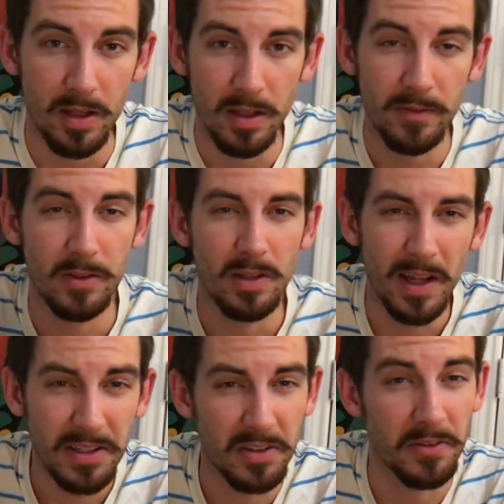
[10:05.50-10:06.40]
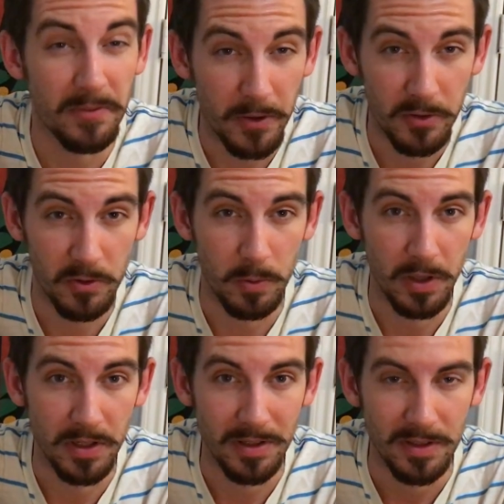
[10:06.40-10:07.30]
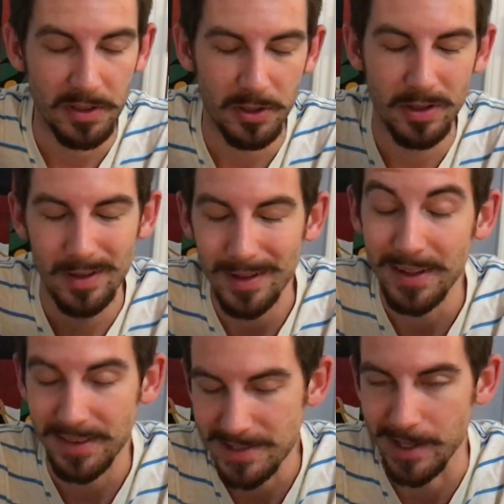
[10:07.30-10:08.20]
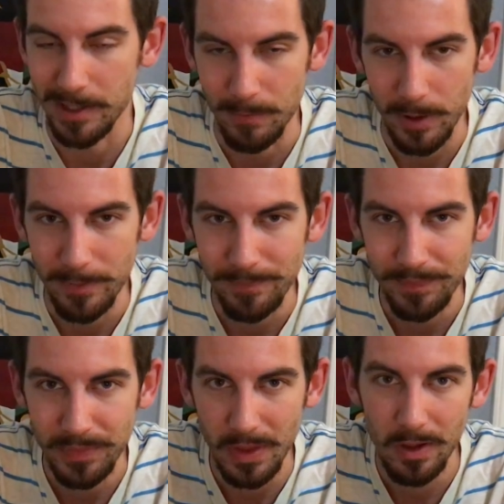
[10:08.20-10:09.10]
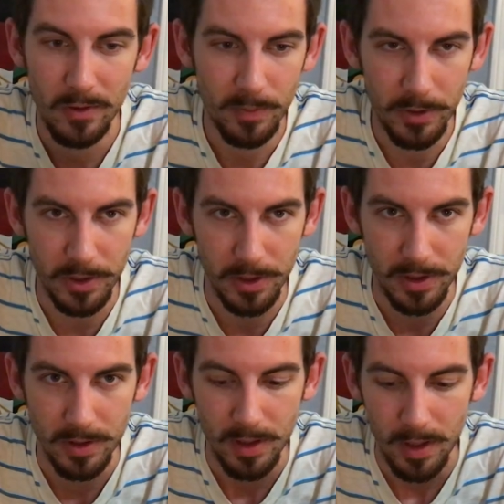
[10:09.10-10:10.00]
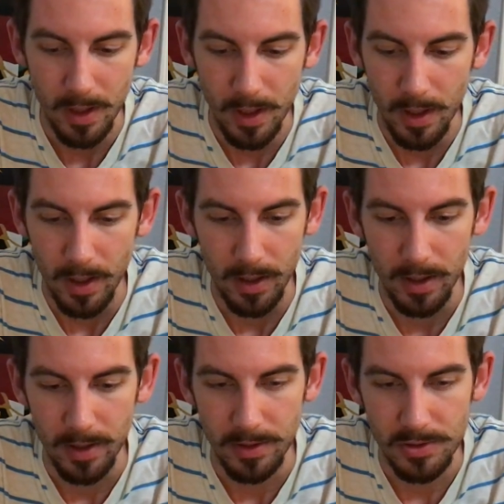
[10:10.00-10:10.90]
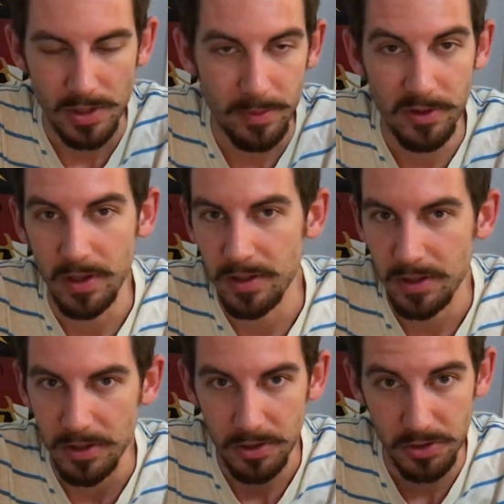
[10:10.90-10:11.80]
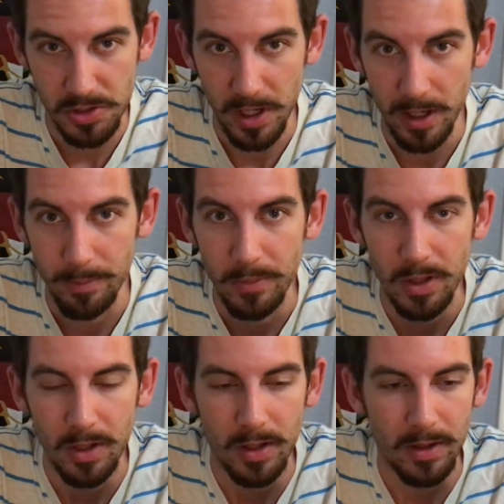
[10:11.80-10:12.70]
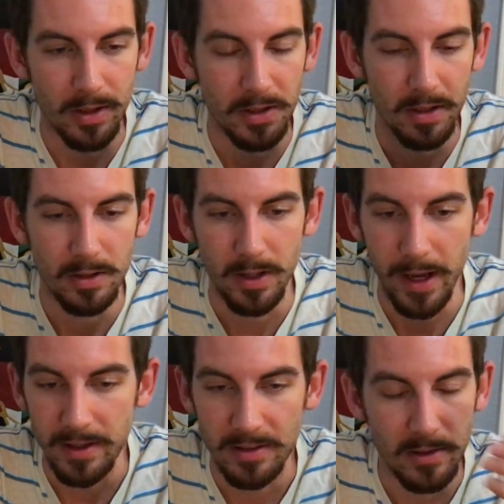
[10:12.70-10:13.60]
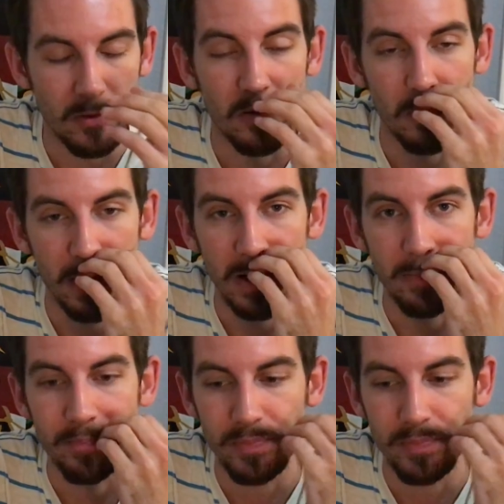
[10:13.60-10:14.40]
If you liked the first one, you're gonna like the second one. It was pretty good. James Gunn did a good job. The acting was great.